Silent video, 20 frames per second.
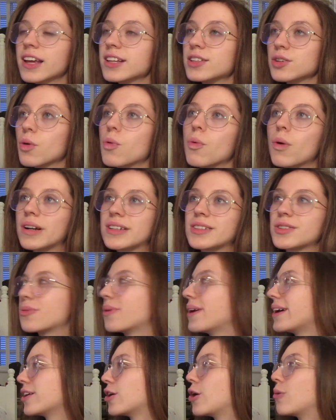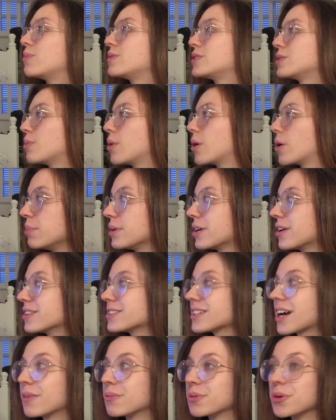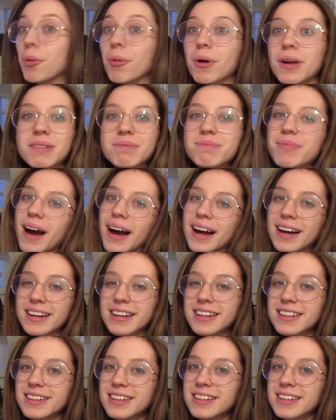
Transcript: don't want to wake up tomorrow because I'm going back